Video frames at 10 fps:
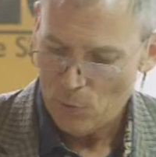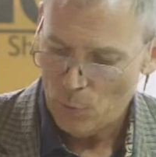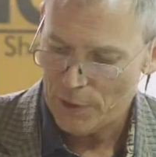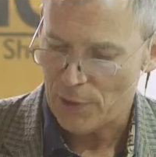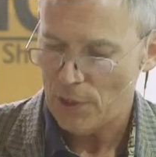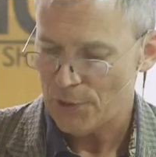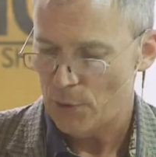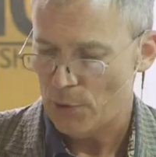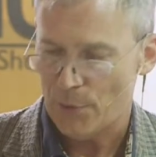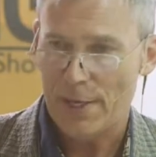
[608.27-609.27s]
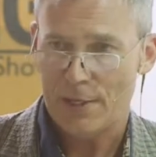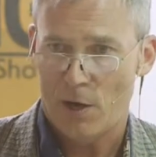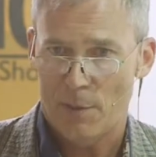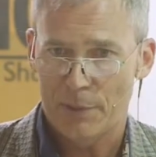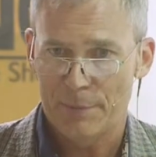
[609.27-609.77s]
Wood's also a great
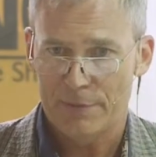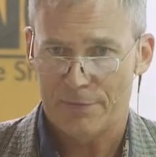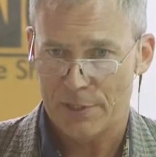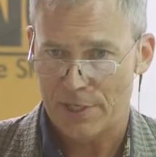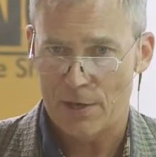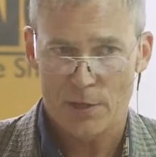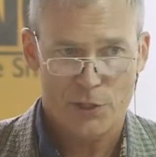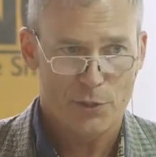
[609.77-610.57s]
complement for stairs,